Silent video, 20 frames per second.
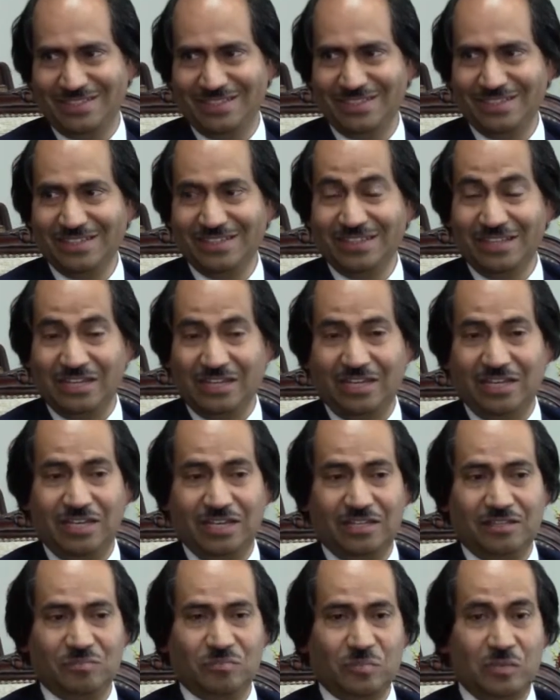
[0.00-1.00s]
Yes.
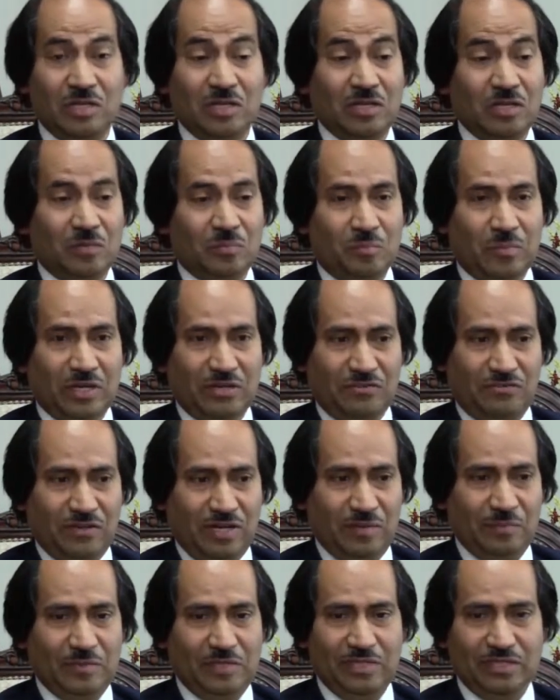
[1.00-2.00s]
And my
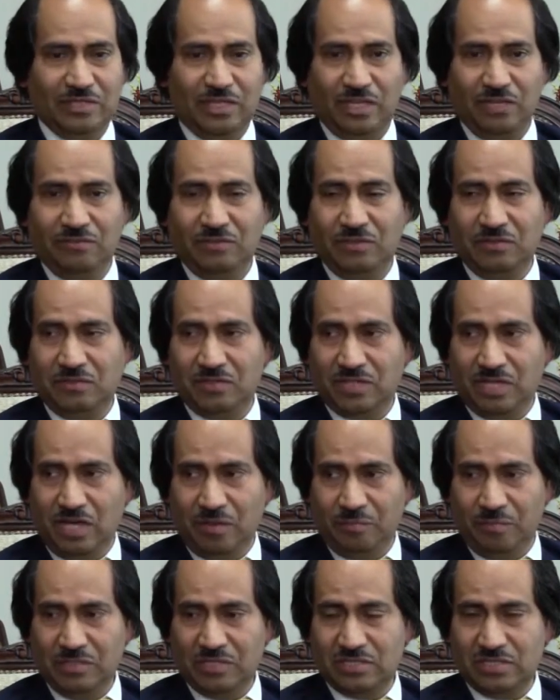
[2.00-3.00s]
family and I have been
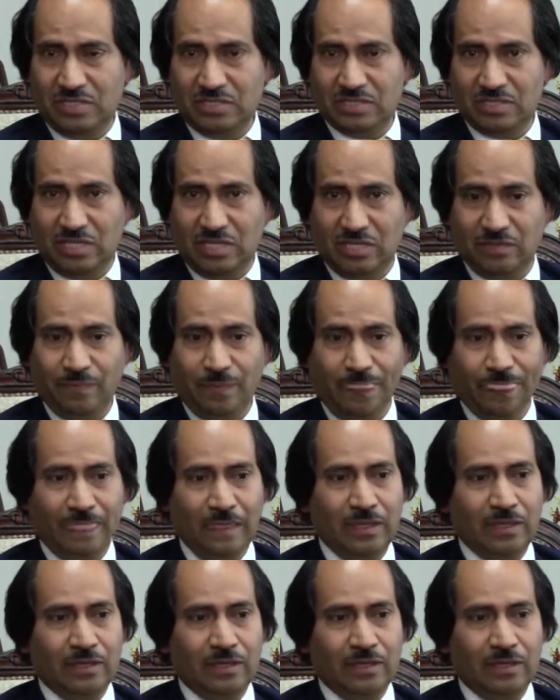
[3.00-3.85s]
happy since then.